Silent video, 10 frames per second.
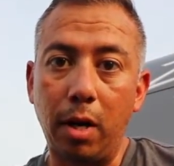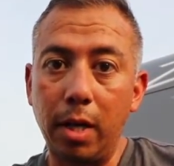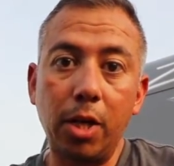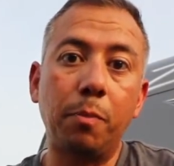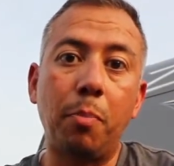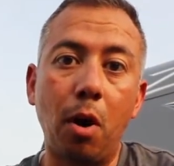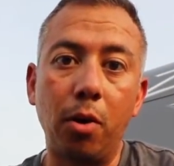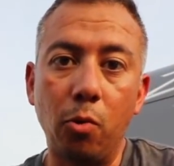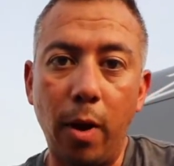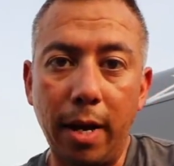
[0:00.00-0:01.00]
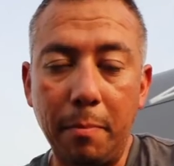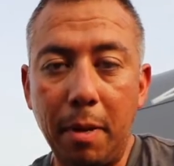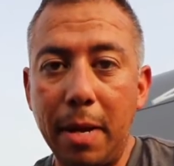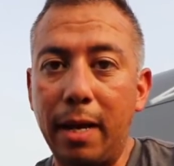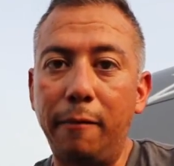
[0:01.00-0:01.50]
or at least part of the way, and
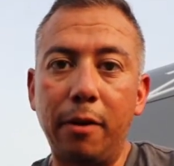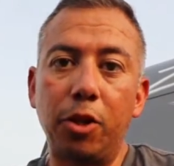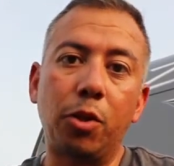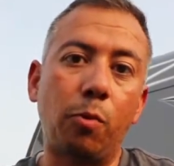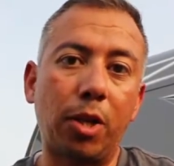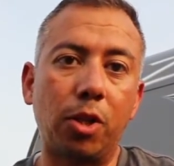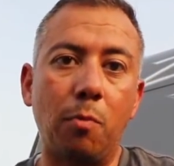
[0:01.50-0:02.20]
maybe I can finish the rest